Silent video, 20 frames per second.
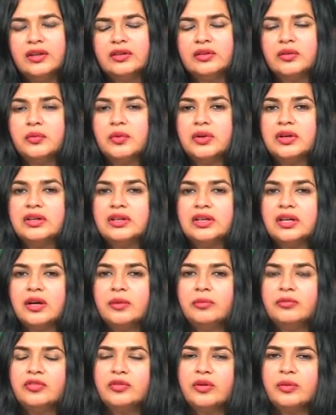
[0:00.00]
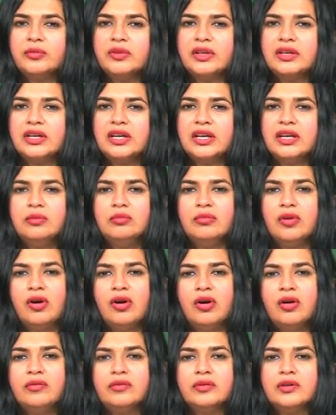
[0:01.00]
The word comes from the name
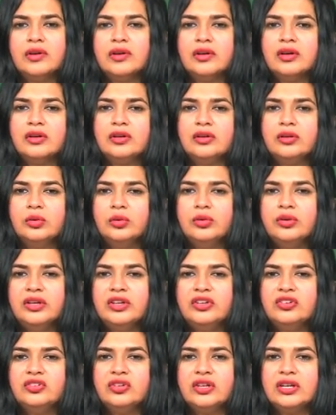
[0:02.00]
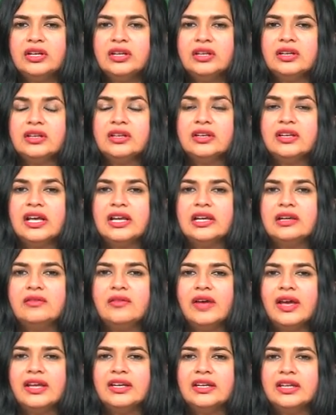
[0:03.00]
of Luigi
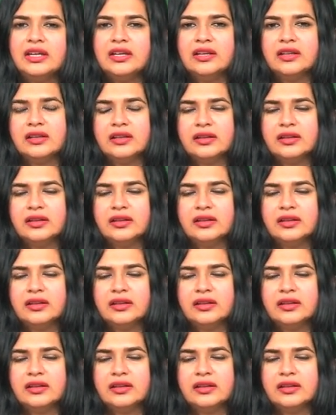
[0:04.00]
Galvani,